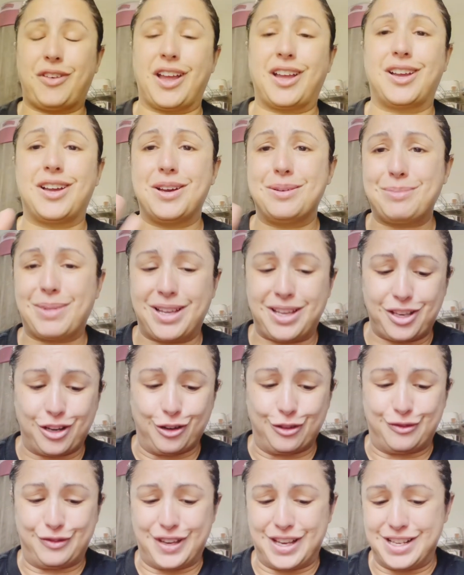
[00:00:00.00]
I cut my
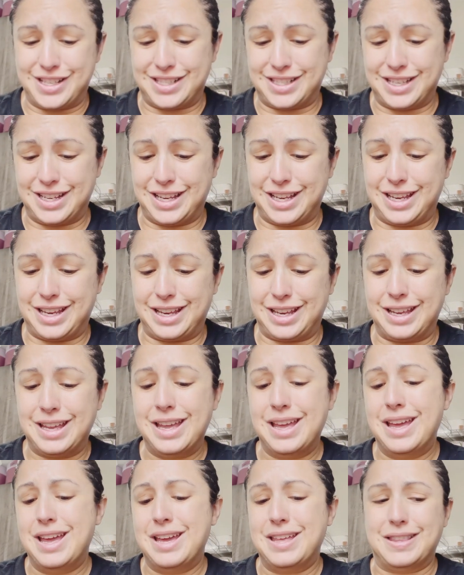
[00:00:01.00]
interfacing
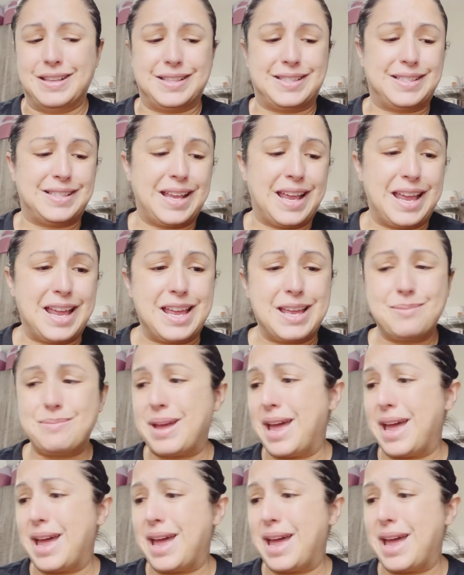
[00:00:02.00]
the same